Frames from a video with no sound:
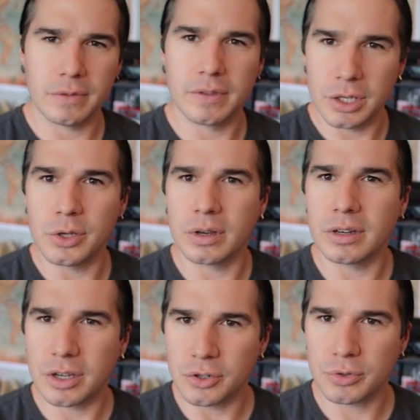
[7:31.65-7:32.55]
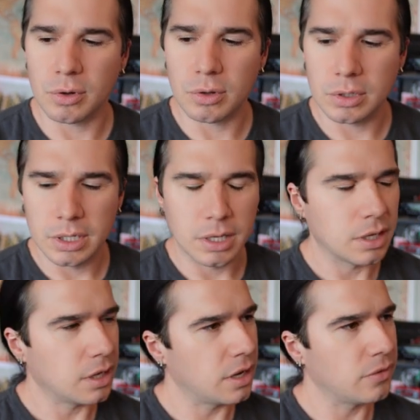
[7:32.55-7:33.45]
that you can control
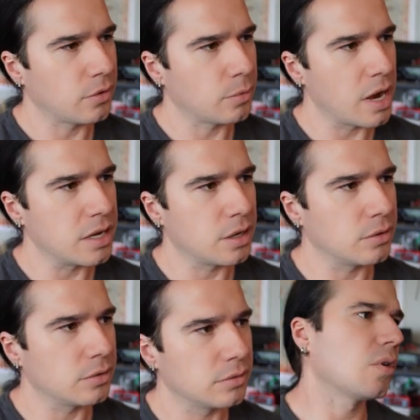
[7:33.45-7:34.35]
in the radio.